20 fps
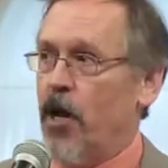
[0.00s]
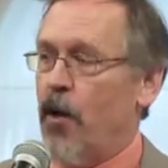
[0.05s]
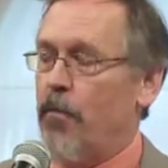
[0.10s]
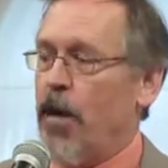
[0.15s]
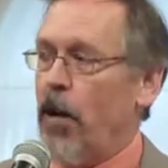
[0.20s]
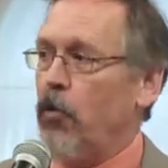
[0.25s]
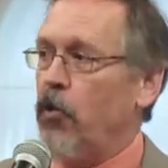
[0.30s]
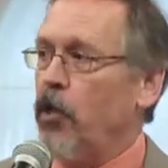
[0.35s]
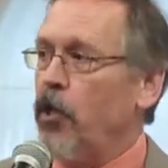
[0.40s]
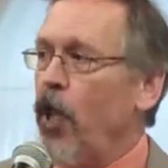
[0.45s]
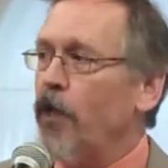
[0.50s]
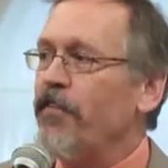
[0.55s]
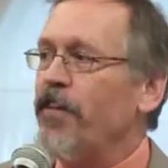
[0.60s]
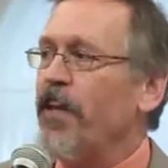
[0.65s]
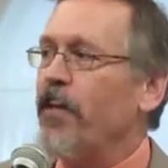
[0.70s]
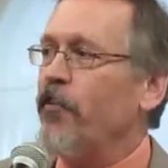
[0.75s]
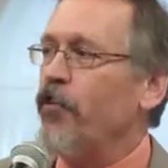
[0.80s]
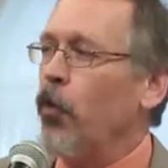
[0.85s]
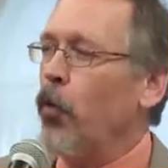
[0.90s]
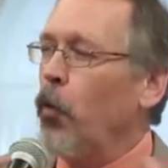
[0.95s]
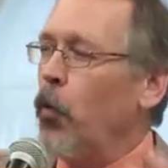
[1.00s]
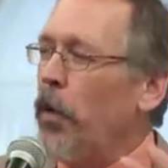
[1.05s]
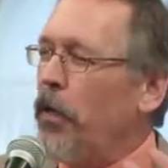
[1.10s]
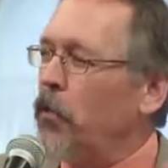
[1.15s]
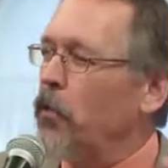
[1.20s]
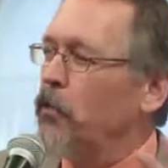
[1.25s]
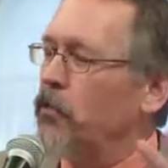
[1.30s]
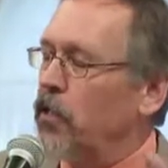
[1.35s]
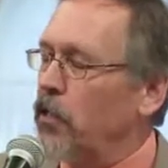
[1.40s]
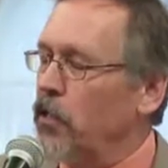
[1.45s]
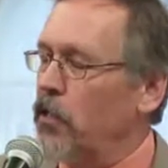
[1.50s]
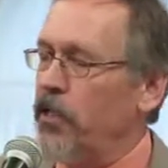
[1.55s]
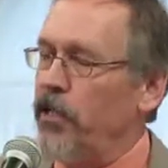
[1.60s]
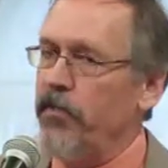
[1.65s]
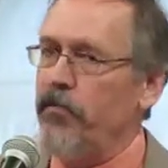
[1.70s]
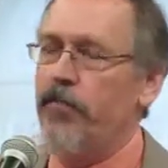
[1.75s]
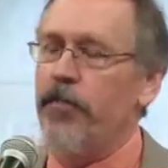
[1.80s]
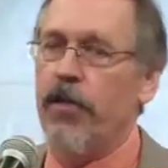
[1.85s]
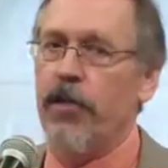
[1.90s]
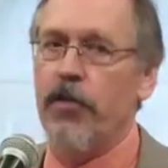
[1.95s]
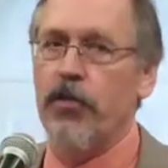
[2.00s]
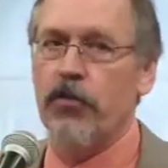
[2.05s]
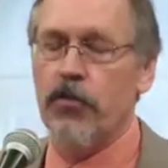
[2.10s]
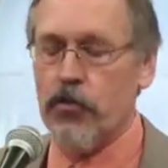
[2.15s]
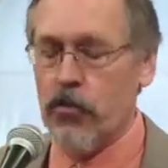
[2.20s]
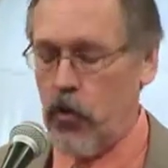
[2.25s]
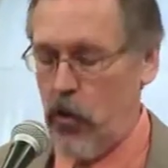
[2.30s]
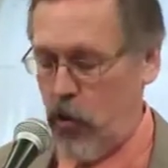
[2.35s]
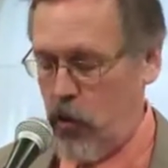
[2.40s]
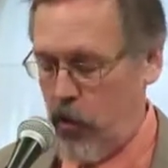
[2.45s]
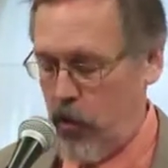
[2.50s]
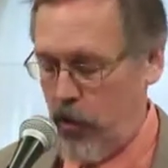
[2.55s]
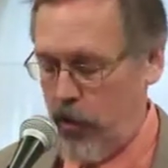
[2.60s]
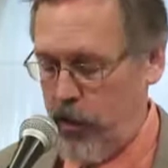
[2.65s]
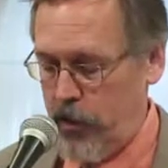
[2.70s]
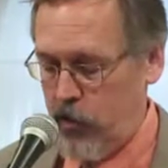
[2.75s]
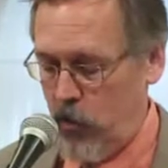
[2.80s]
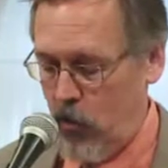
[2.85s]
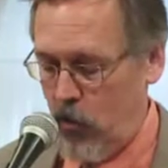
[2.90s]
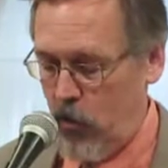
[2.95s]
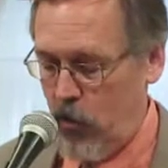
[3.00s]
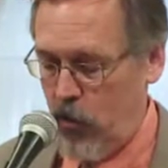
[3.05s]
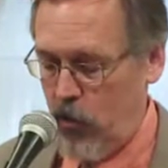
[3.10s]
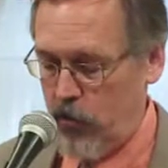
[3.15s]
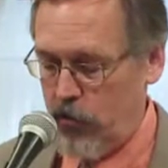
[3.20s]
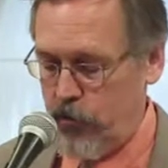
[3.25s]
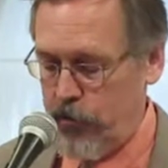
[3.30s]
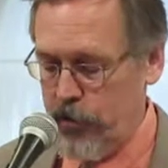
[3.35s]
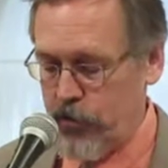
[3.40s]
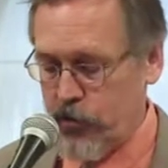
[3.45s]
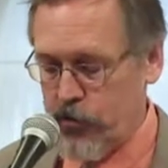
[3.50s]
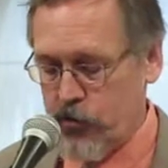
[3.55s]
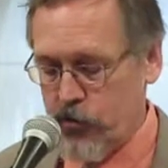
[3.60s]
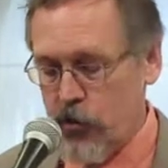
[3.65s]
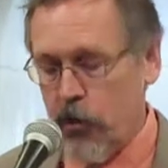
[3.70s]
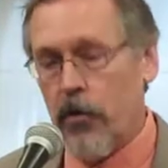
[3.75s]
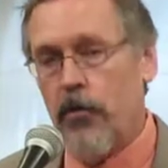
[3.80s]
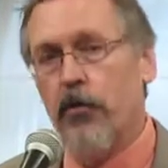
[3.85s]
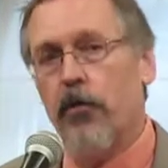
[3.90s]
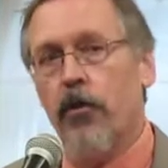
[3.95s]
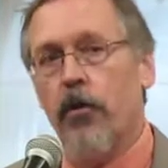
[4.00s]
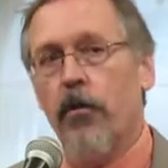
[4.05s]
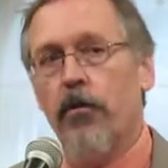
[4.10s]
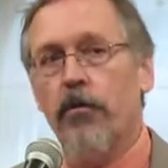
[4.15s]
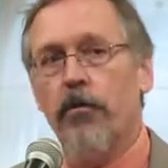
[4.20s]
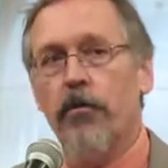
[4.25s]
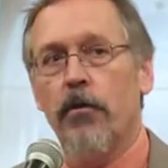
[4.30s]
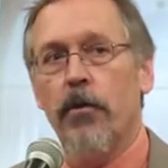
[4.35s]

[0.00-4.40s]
about loving the will to live that he saw in all creatures on earth.